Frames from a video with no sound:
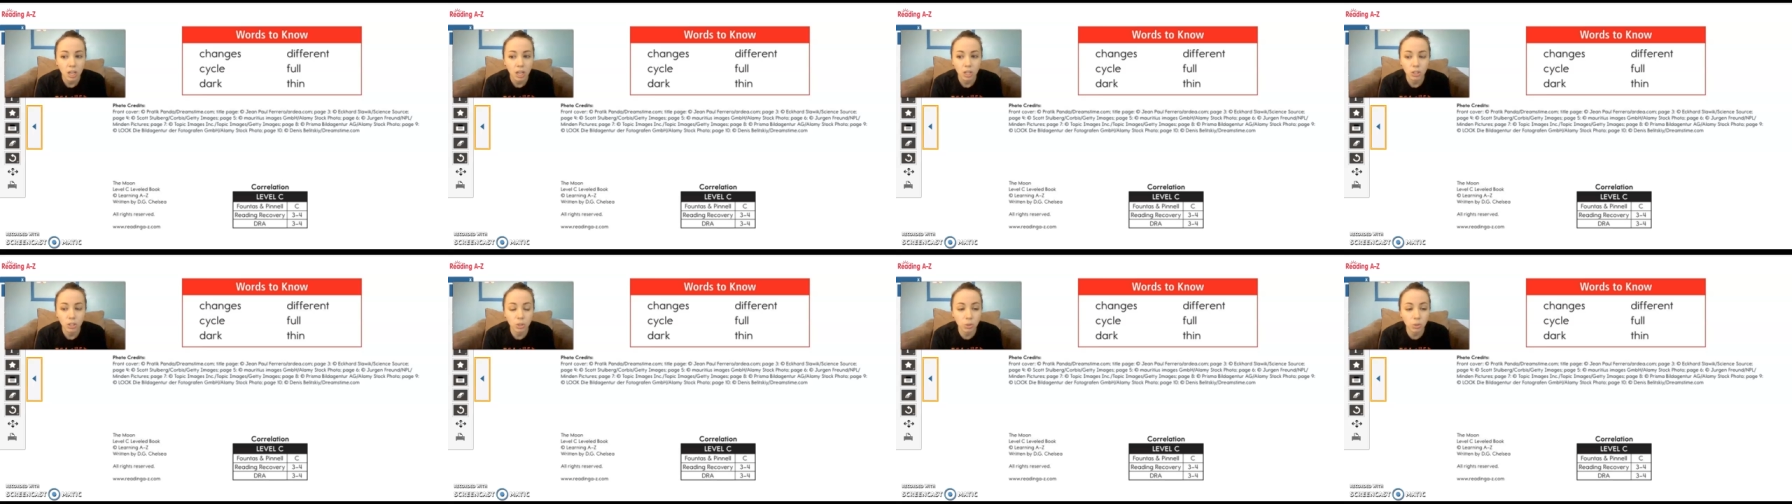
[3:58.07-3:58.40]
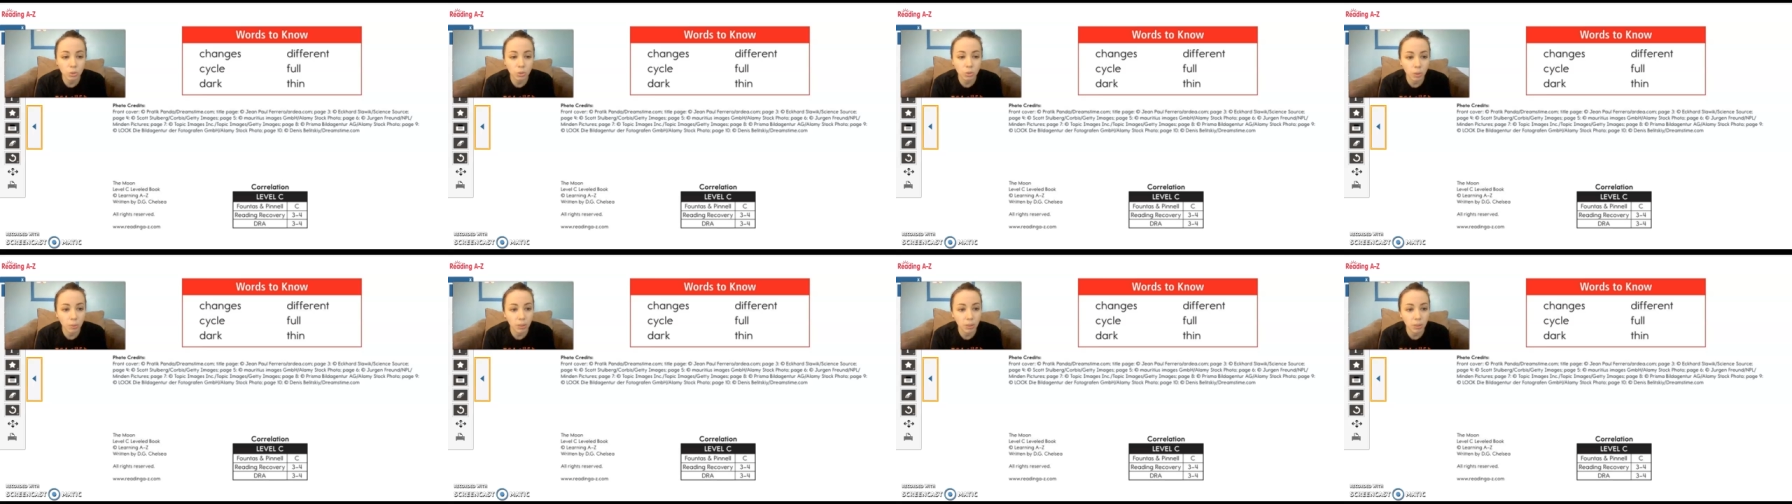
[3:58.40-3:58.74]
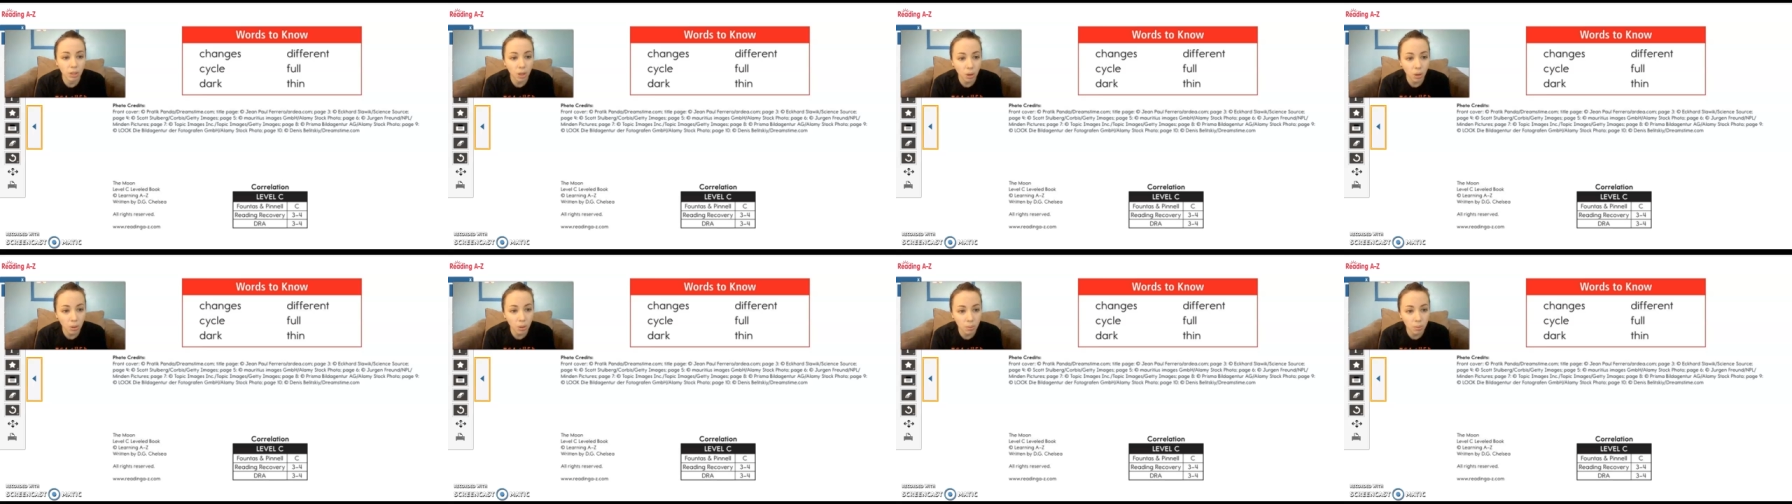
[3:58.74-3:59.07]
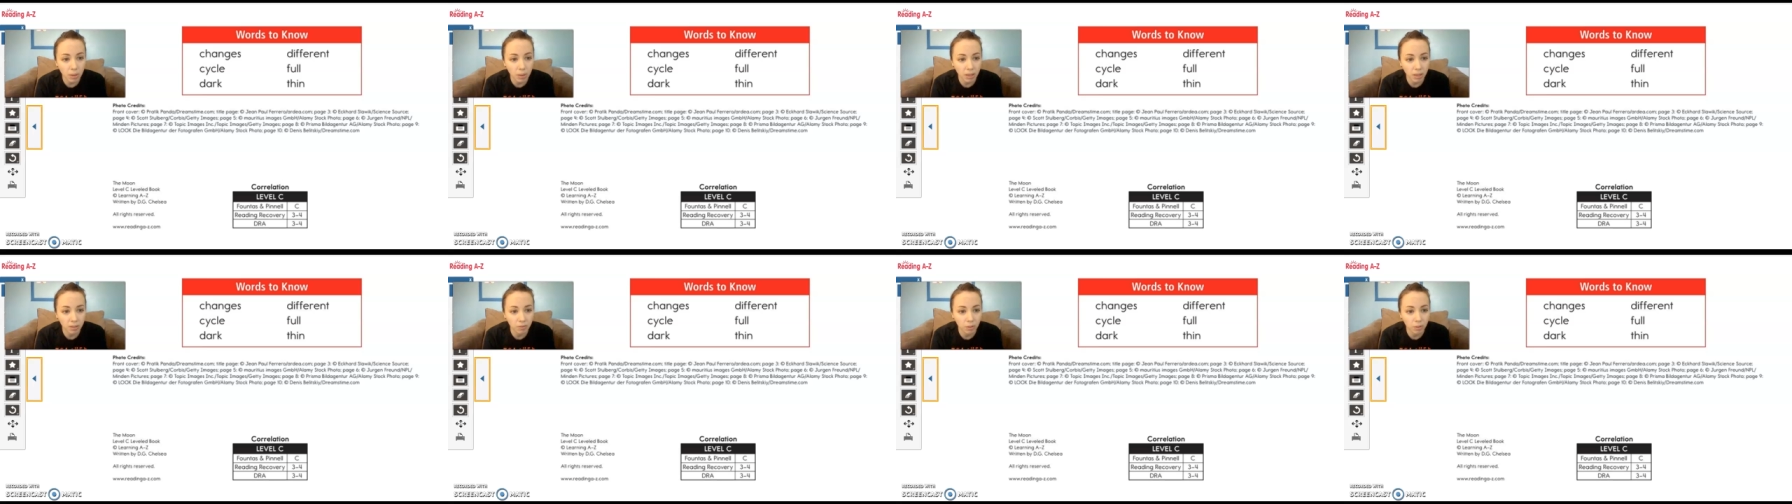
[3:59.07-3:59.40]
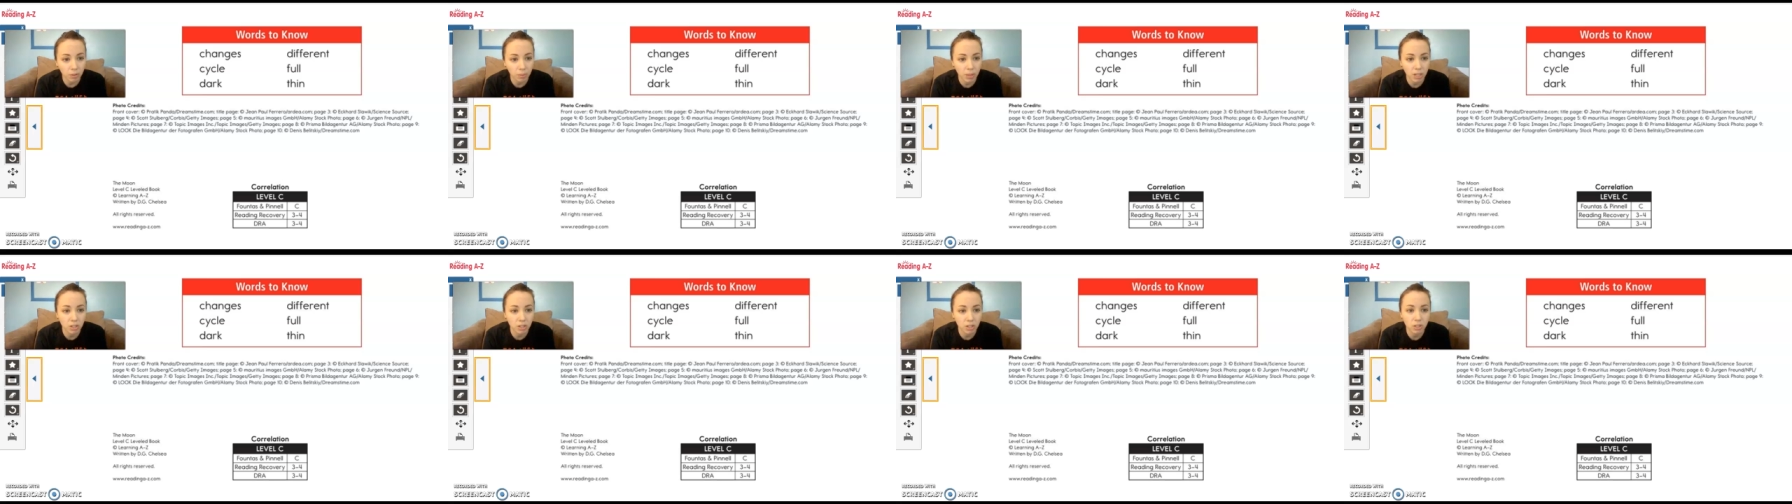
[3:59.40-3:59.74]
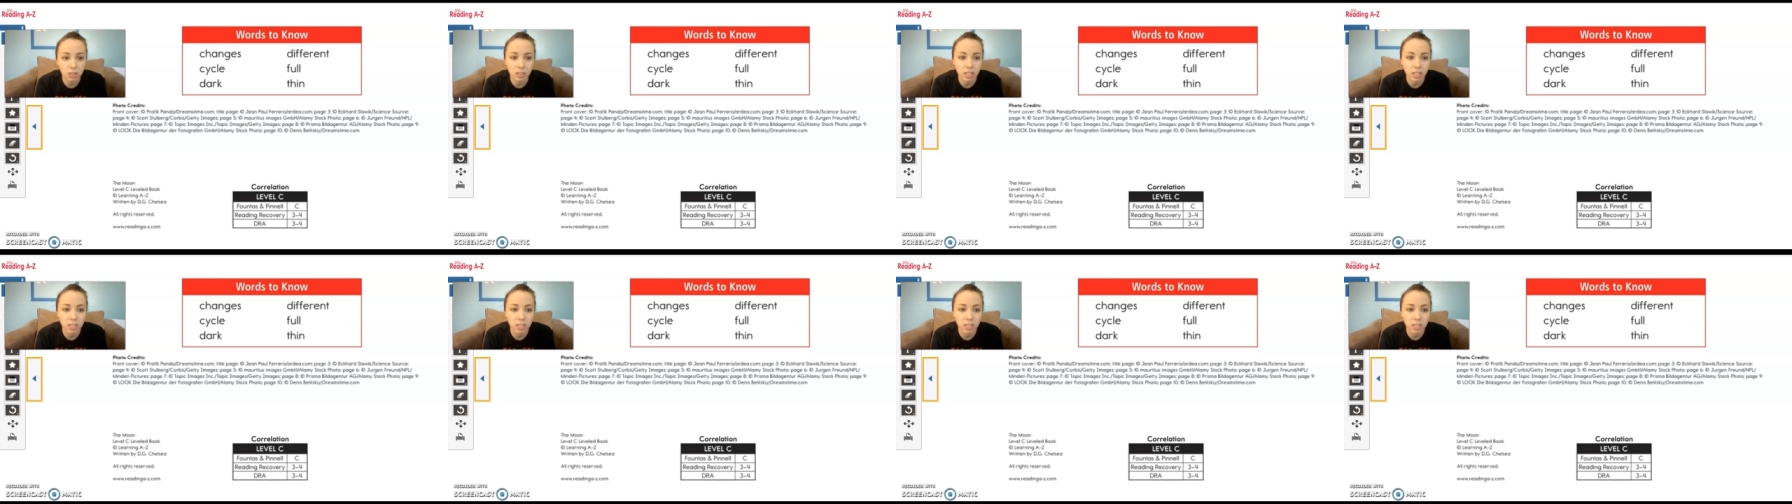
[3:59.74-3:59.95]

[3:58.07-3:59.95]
use what we know about informational